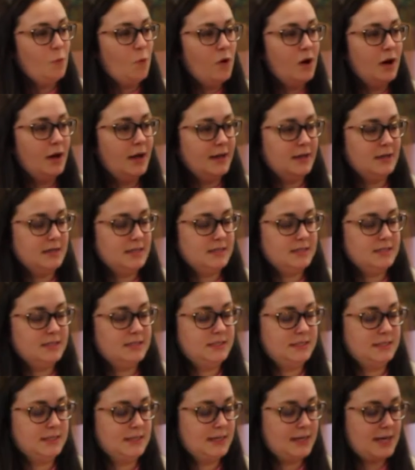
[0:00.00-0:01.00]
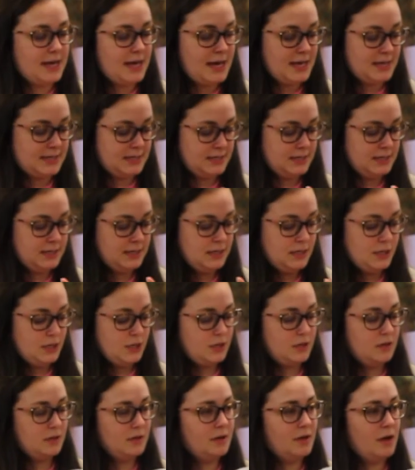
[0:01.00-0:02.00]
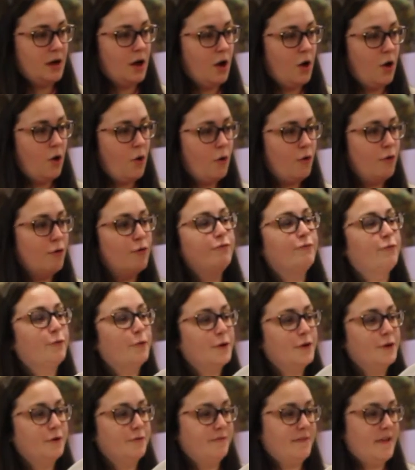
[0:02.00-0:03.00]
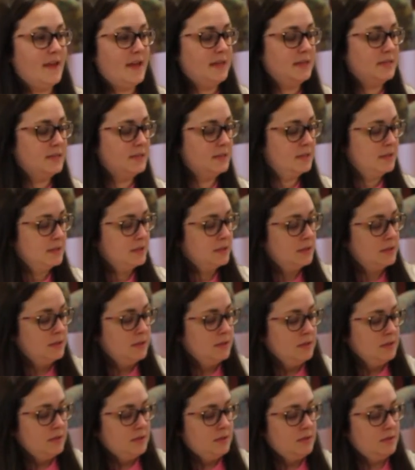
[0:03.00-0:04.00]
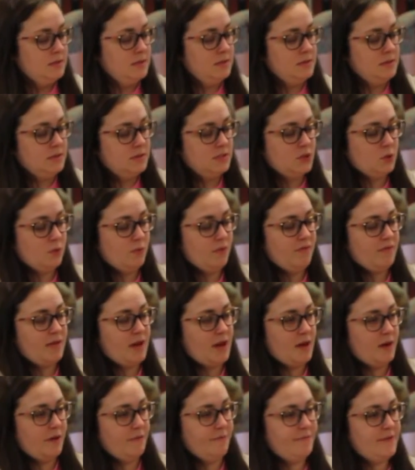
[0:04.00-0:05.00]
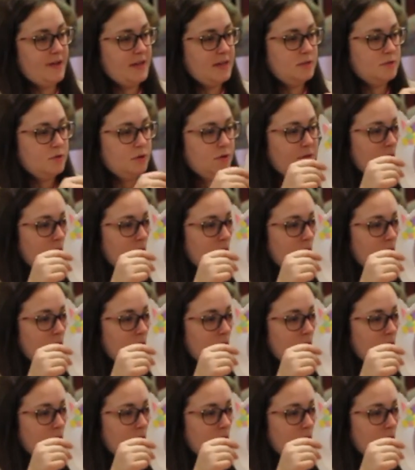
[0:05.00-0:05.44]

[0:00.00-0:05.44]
one is to cut a hole for your face. So we've got our face